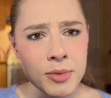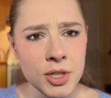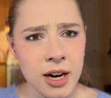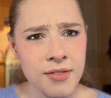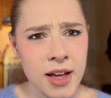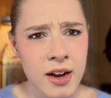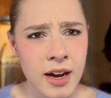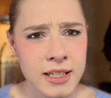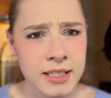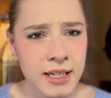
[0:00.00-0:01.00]
I'm sorry if that
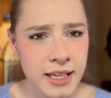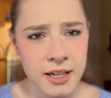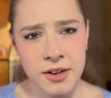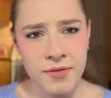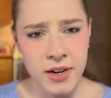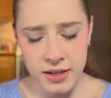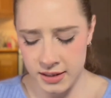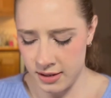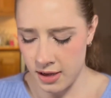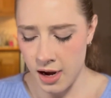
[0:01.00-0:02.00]
caused any
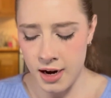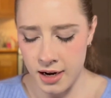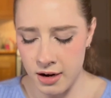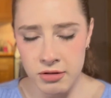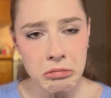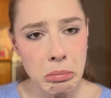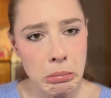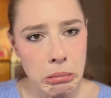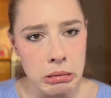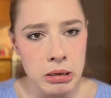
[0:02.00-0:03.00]
interference to the audio.
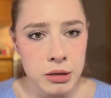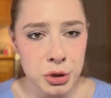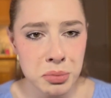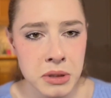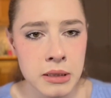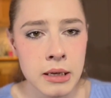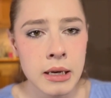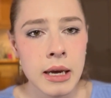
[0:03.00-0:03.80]
Oops.